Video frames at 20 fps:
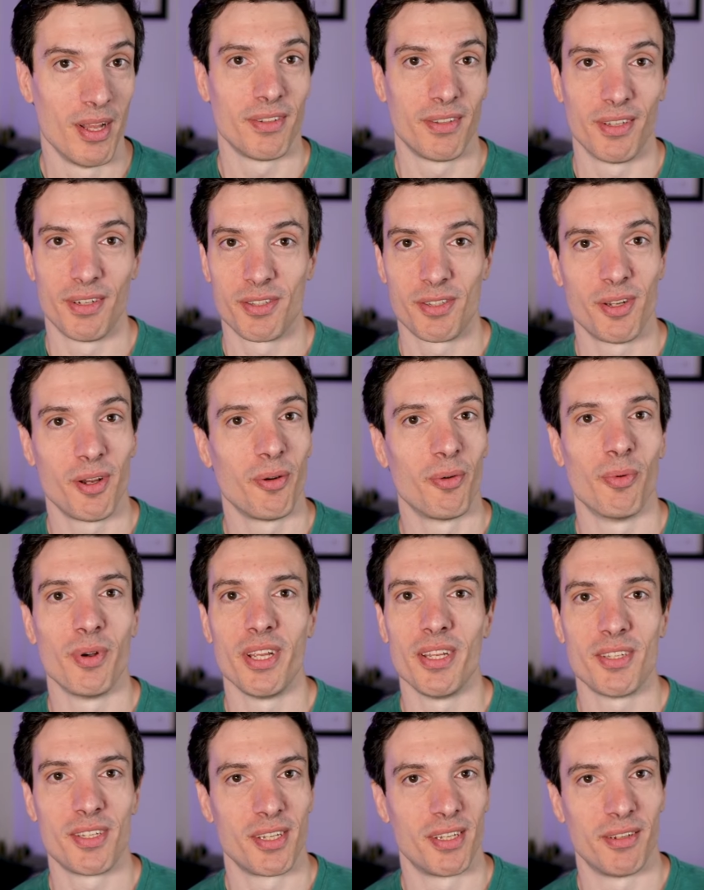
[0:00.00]
There's no
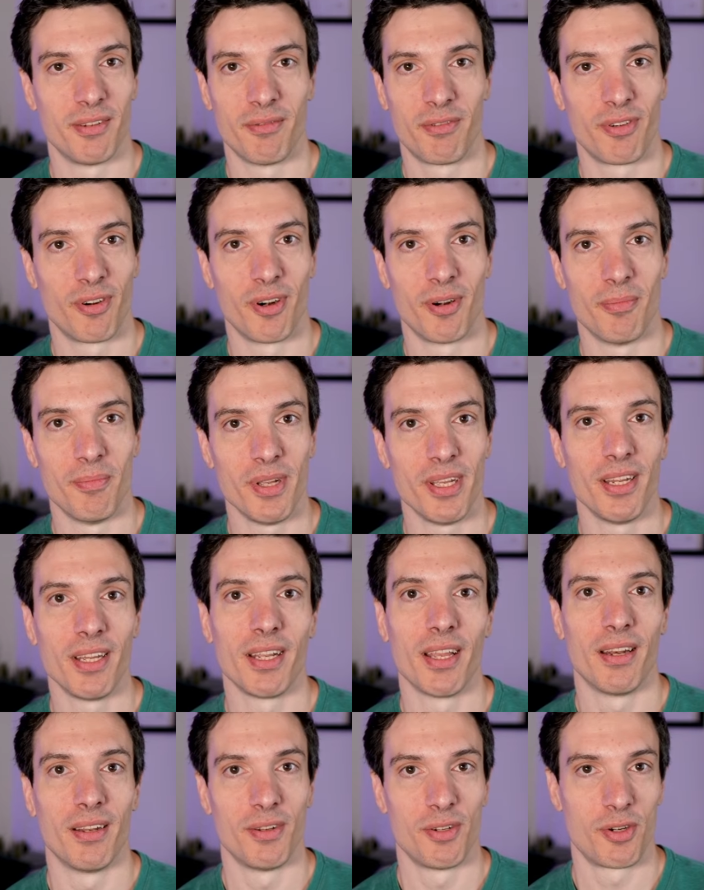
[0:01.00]
reason for me to
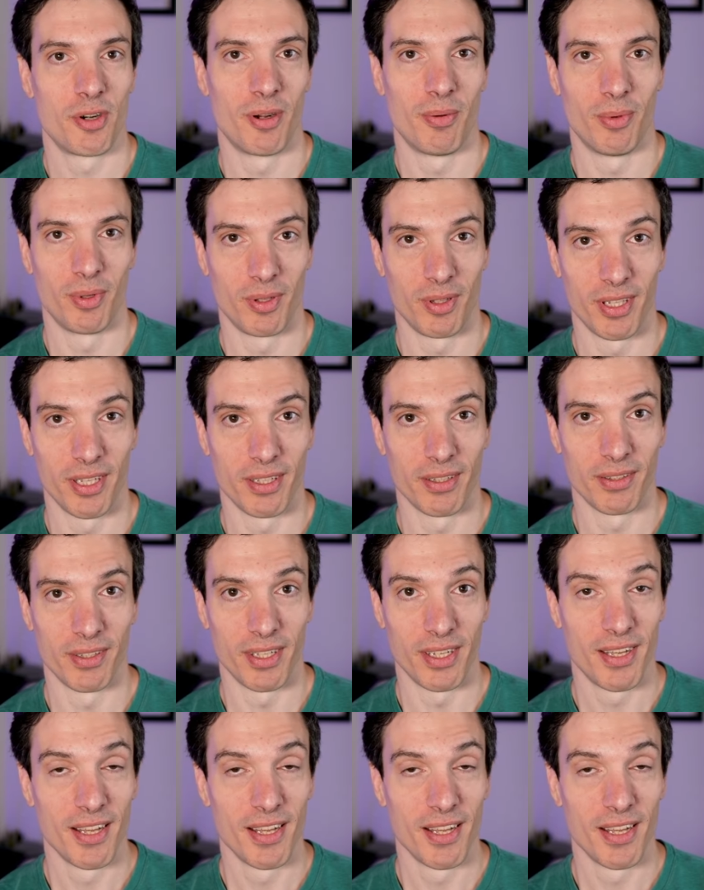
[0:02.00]
get in trouble legally.